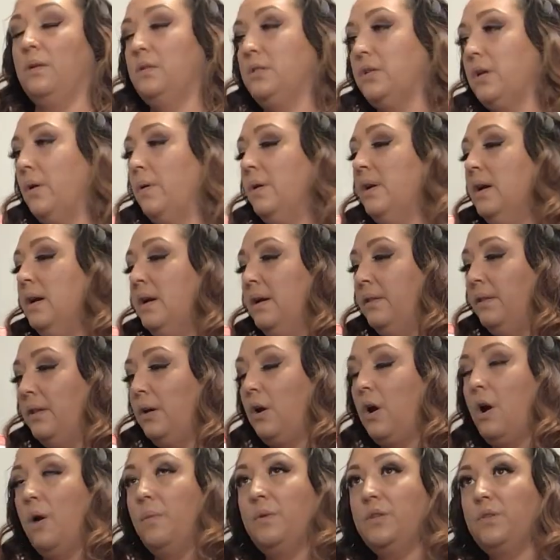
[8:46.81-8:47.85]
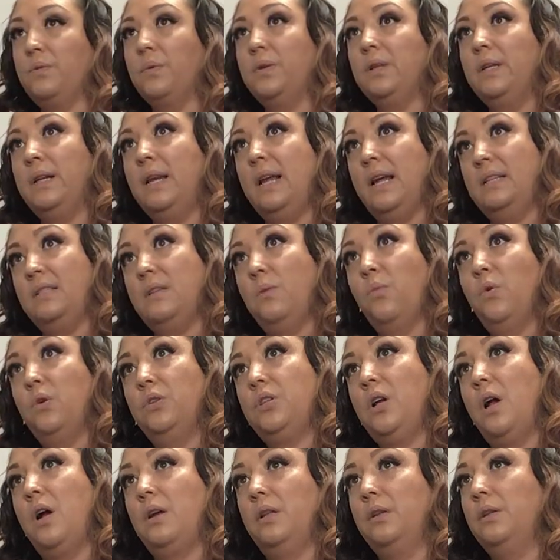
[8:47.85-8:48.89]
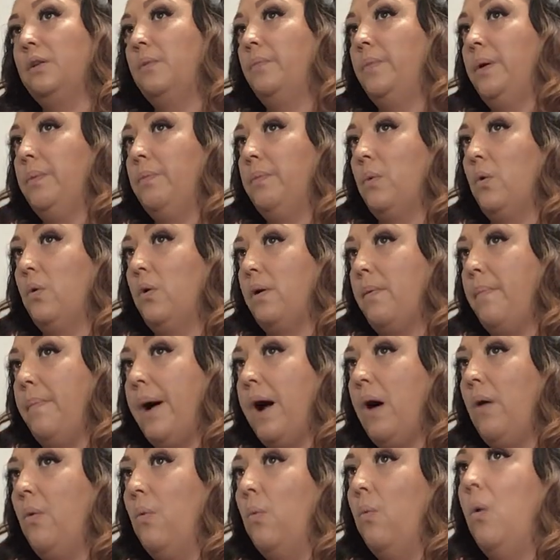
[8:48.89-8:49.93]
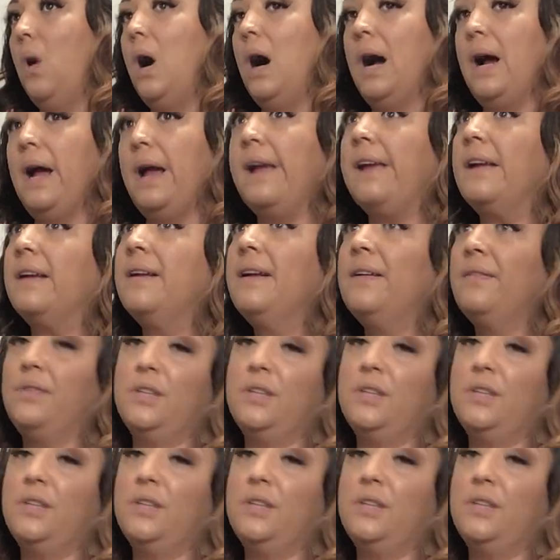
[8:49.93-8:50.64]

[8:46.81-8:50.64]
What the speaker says: So the comb is really nice, and we'll talk a little bit more about why